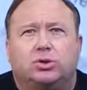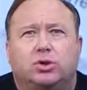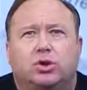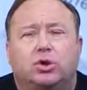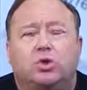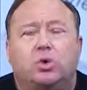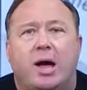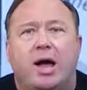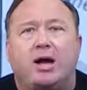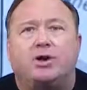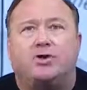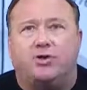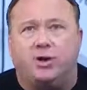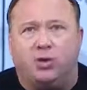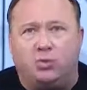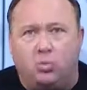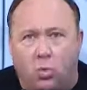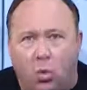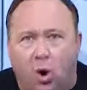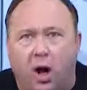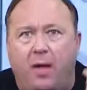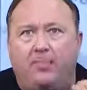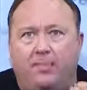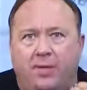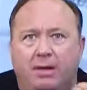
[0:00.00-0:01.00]
who actually
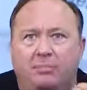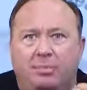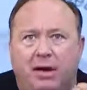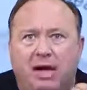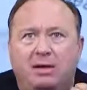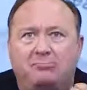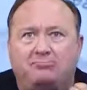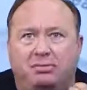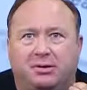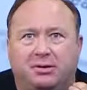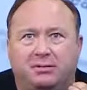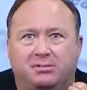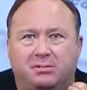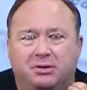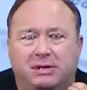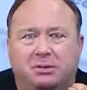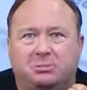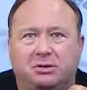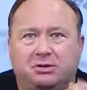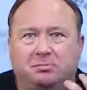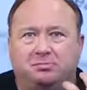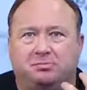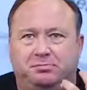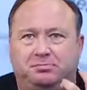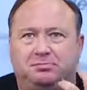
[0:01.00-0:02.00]
want the people. It
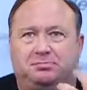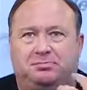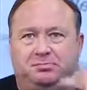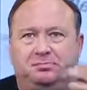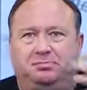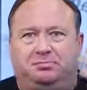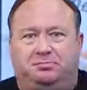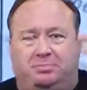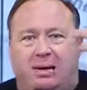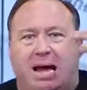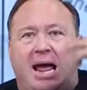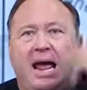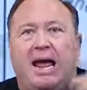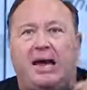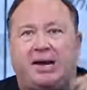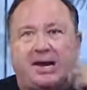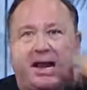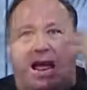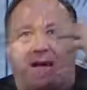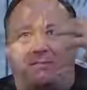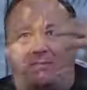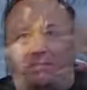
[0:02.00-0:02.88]
was paying to